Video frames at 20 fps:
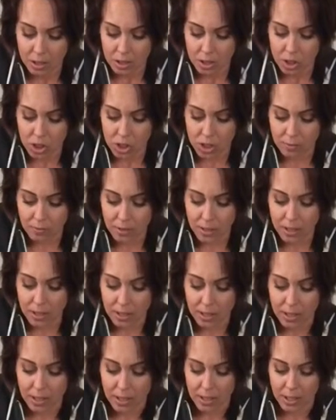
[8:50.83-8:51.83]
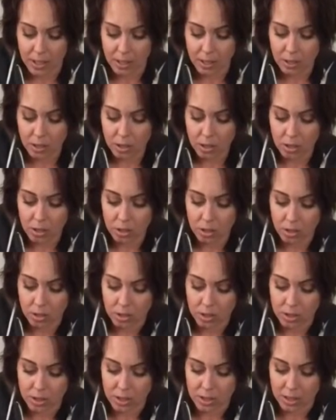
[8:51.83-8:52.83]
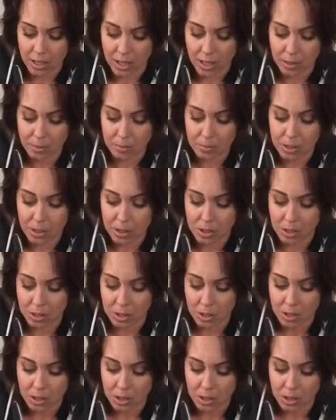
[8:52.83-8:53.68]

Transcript: shoving it in the stems,